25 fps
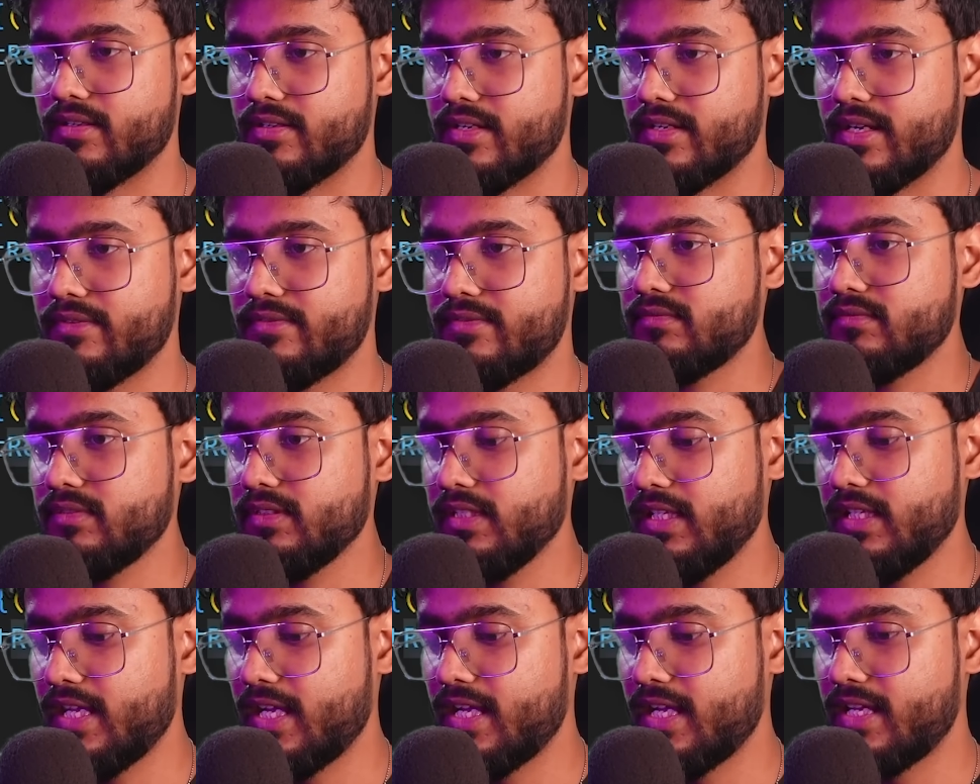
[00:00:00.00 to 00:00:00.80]
ref
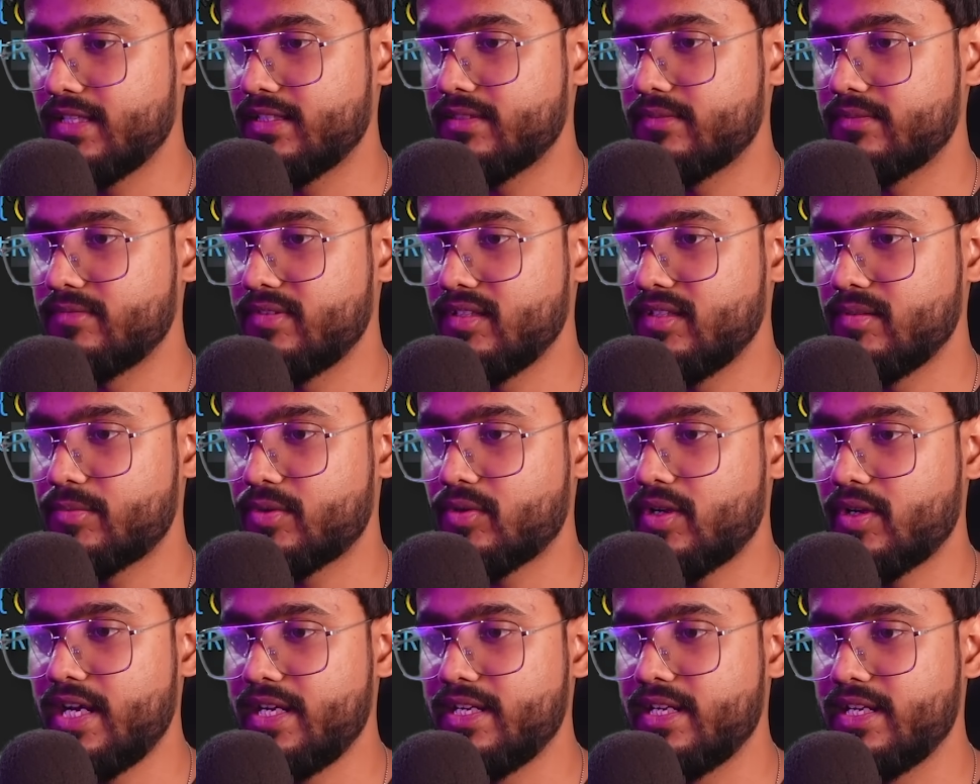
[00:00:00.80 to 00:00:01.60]
and we'll
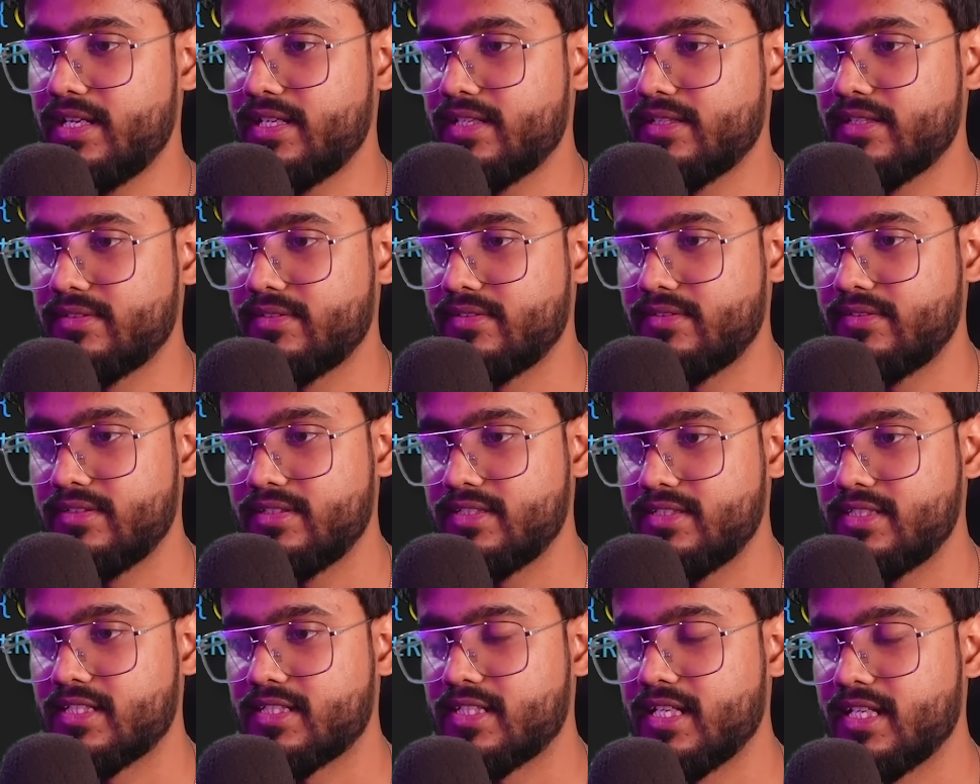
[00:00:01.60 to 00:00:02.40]
provide it
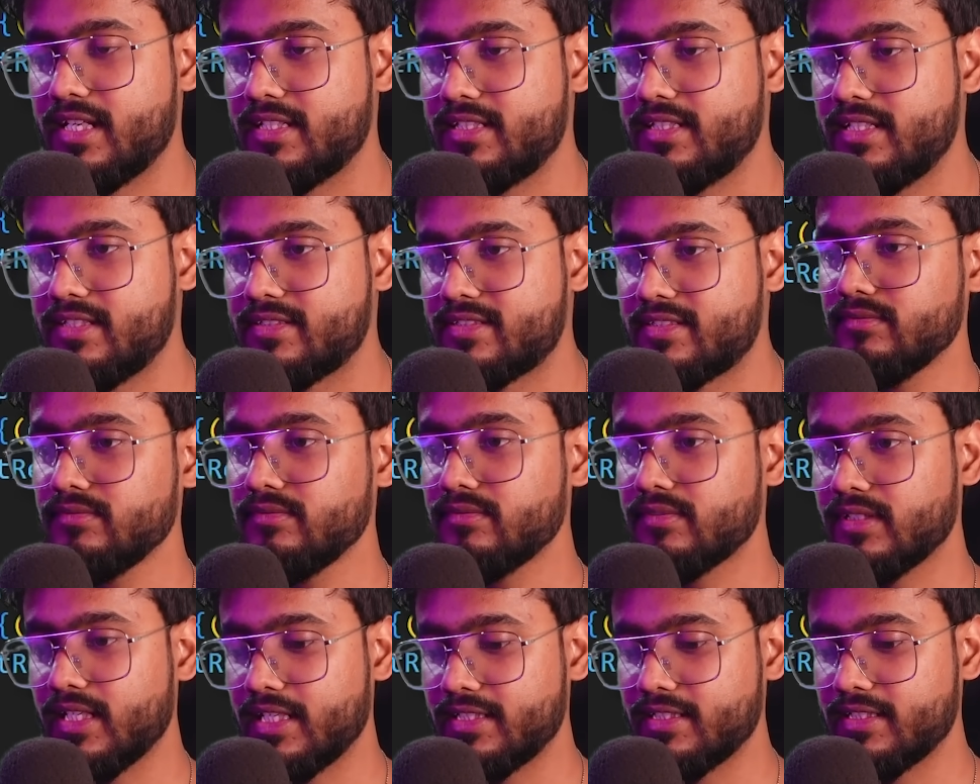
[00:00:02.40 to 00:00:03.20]
just like this.